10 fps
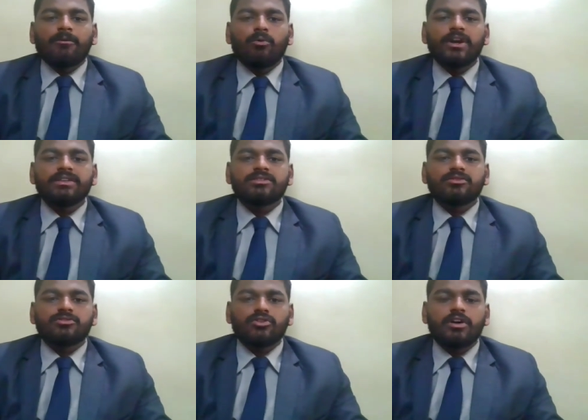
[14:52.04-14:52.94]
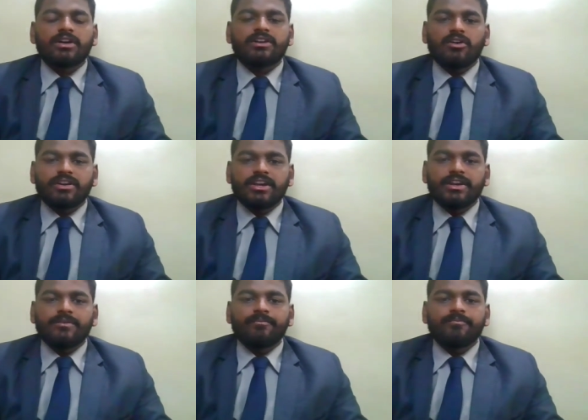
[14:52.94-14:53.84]
wise stock
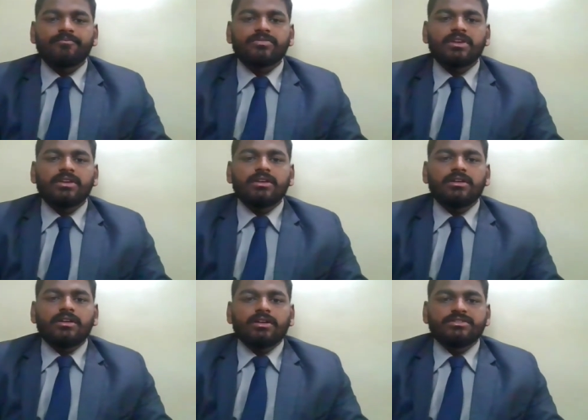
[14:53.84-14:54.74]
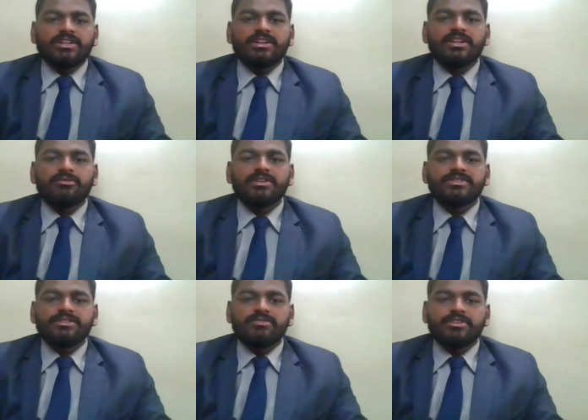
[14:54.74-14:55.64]
talking. Gender
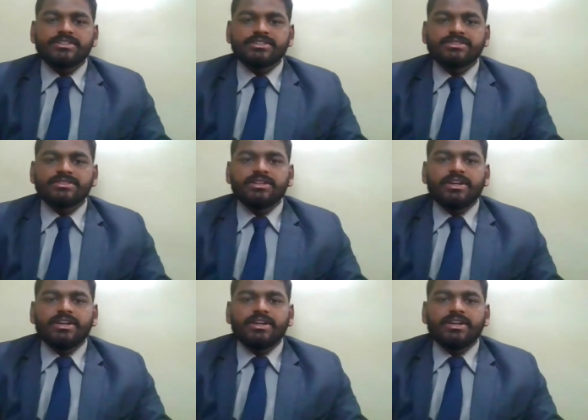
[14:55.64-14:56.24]
wise inventories.